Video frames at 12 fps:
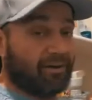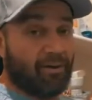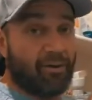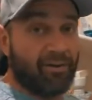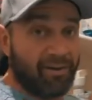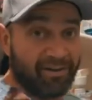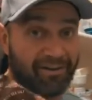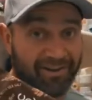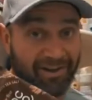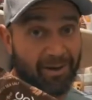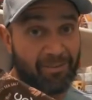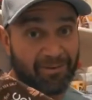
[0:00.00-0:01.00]
go in the
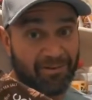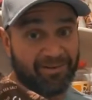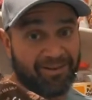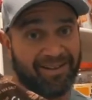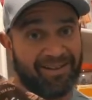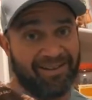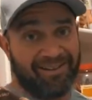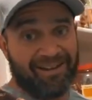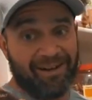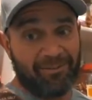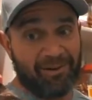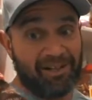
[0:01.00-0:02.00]
cupboard and
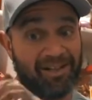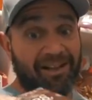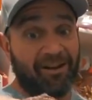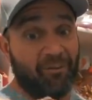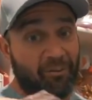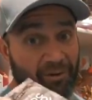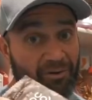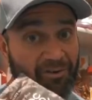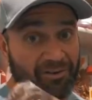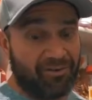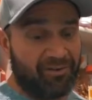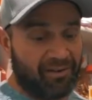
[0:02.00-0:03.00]
I'm gonna eat like 1 or
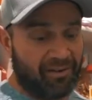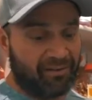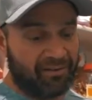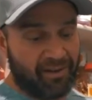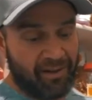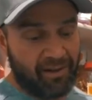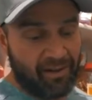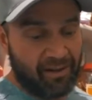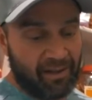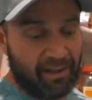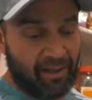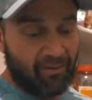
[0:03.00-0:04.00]
2 of these.
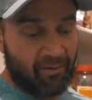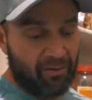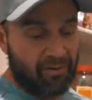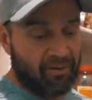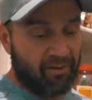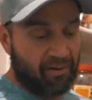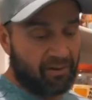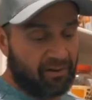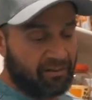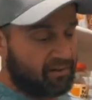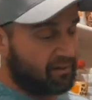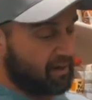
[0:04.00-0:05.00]
Eat like 1 or 2 of
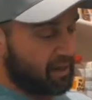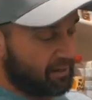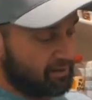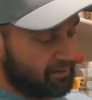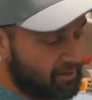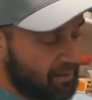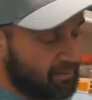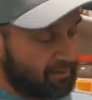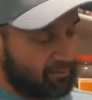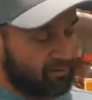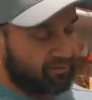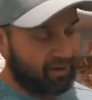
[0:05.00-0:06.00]
these, and your
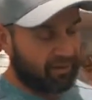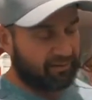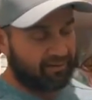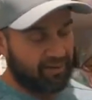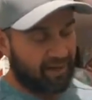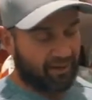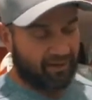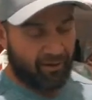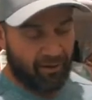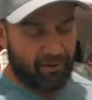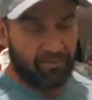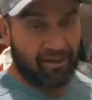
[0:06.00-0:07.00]
stomach most likely is not gonna
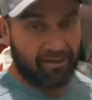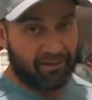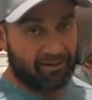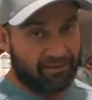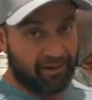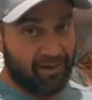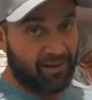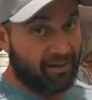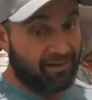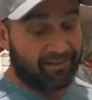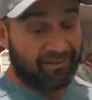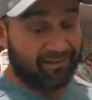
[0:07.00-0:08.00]
hurt because
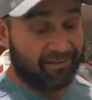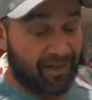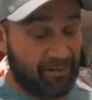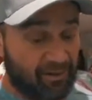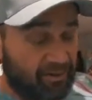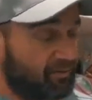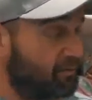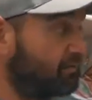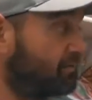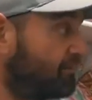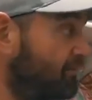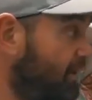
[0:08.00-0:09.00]
this isn't that much
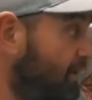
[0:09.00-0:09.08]
food.